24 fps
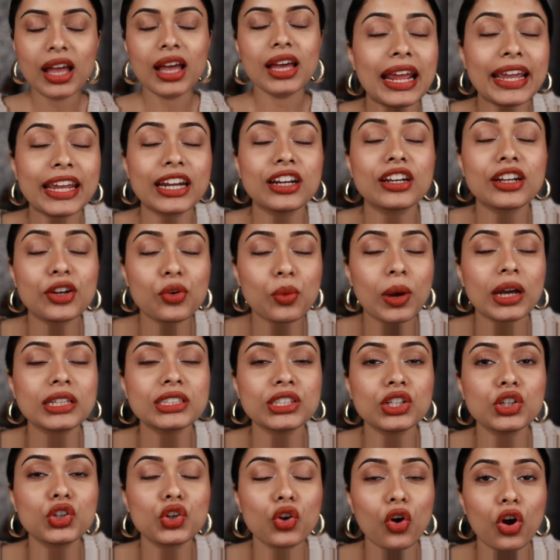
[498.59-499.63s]
Like, it requires
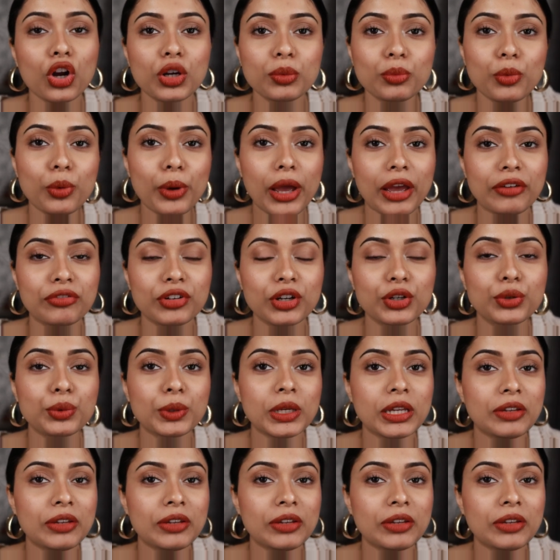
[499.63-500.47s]
a lot more effort to